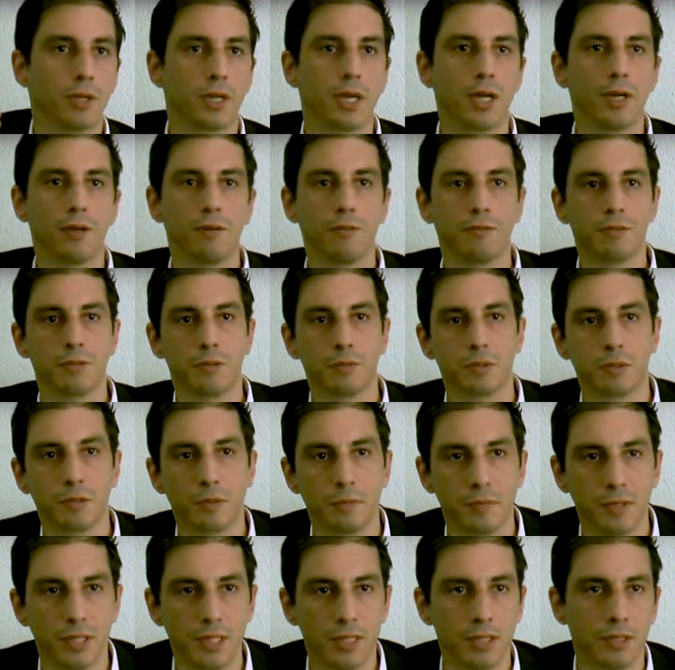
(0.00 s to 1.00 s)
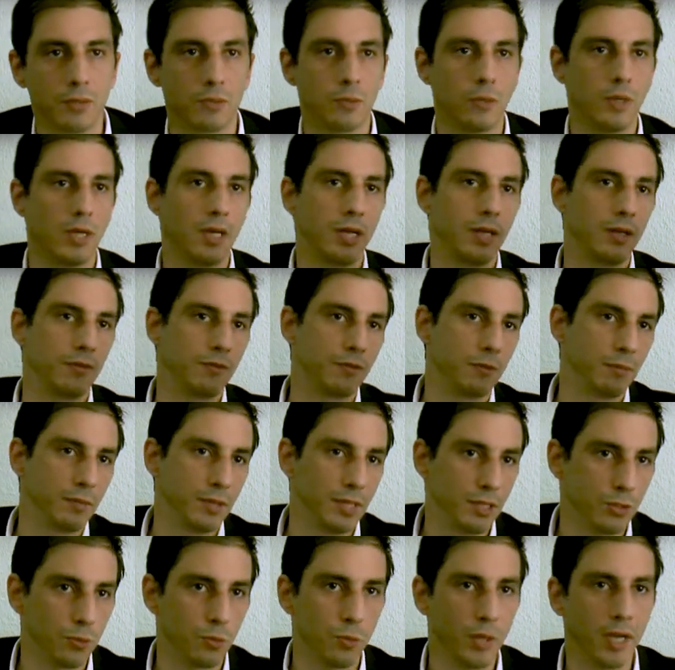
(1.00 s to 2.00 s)
the guy who films from this way,
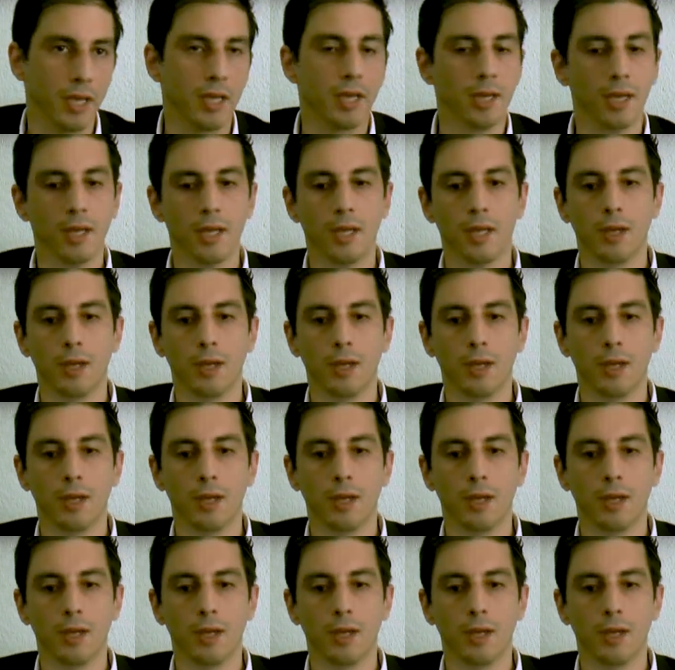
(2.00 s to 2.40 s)
from this way.